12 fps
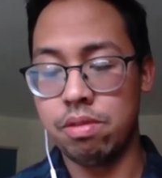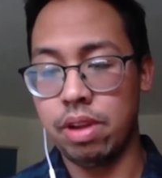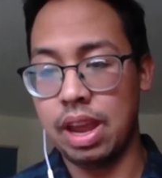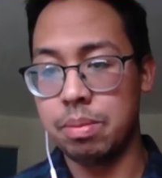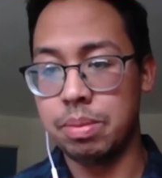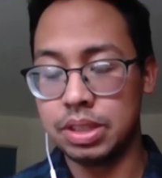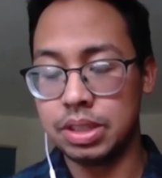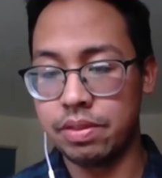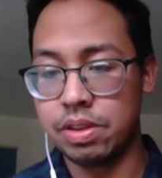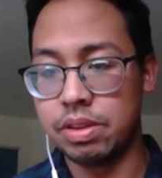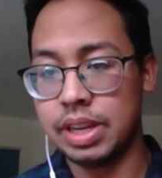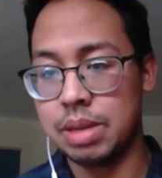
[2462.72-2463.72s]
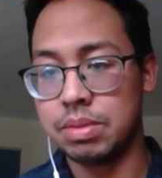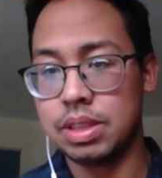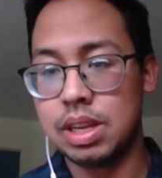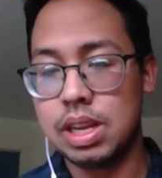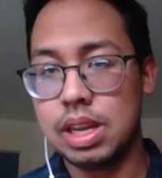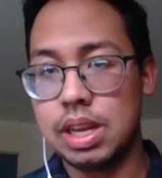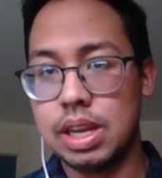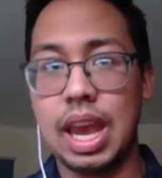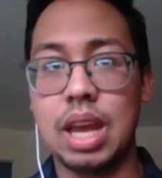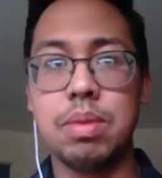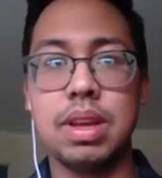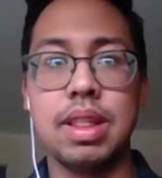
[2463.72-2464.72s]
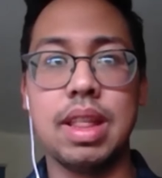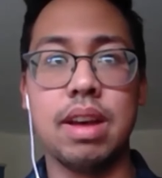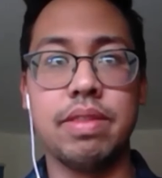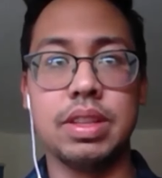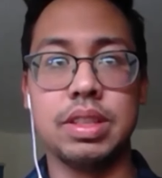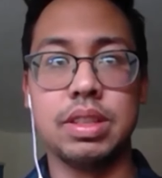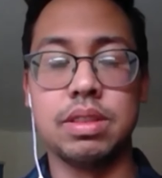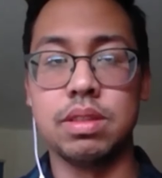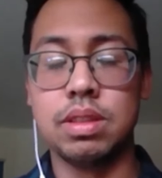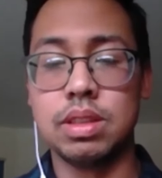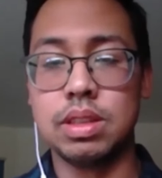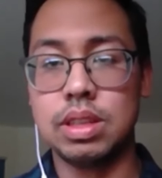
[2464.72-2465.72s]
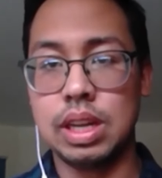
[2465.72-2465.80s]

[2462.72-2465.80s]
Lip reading: campus a few times can be that physical